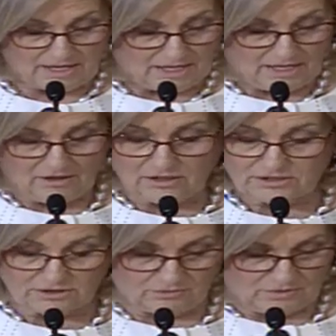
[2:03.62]
I
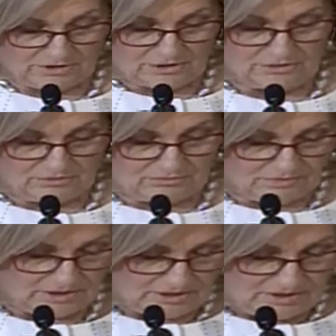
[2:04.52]
also want to
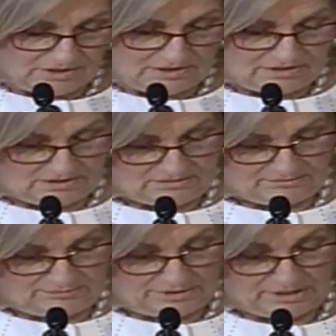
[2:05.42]

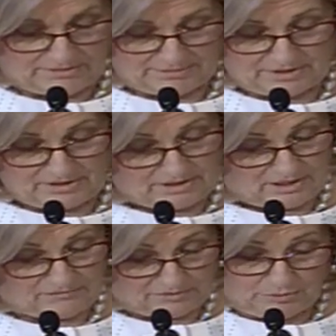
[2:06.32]
bring up
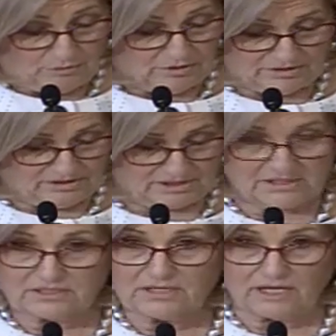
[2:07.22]
a report, and this
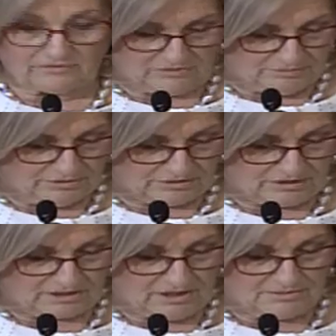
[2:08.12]
is not a report
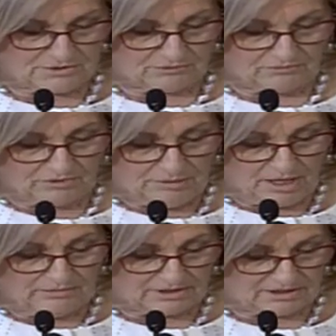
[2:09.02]
that comes from
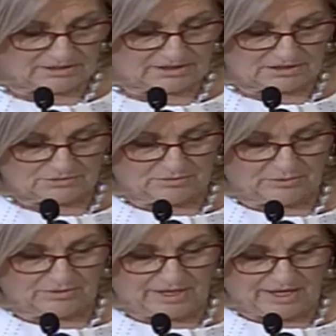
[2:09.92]
Republicans. This
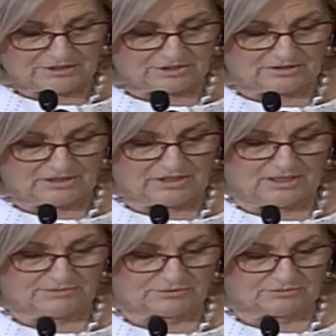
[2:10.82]
report actually
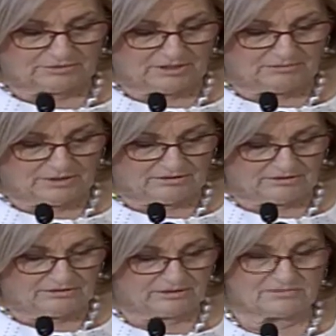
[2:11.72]
comes from Planned
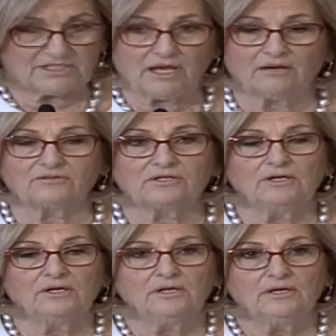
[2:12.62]
Parenthood themselves.
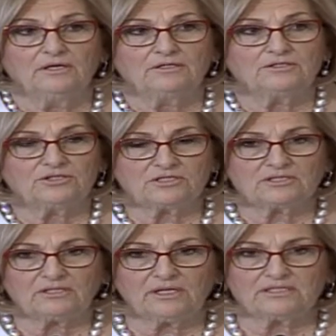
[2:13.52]

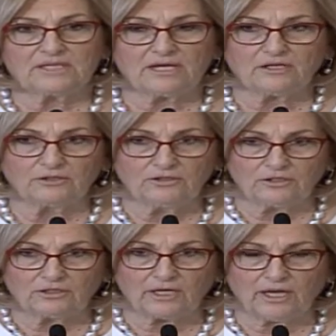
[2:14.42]
Let's take a
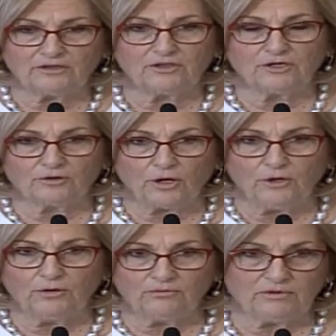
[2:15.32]
look at their
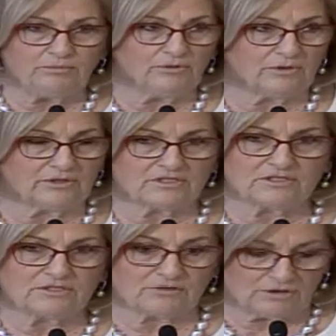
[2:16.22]
own report. This
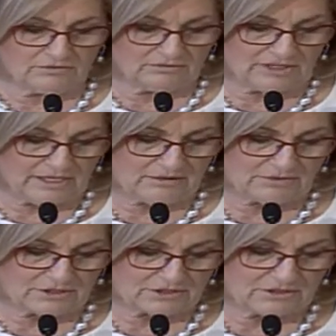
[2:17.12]
is their own
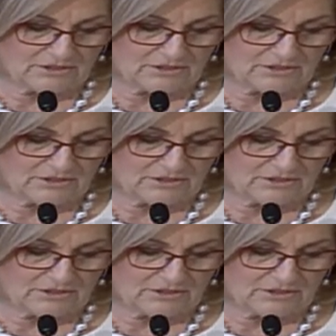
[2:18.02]
language.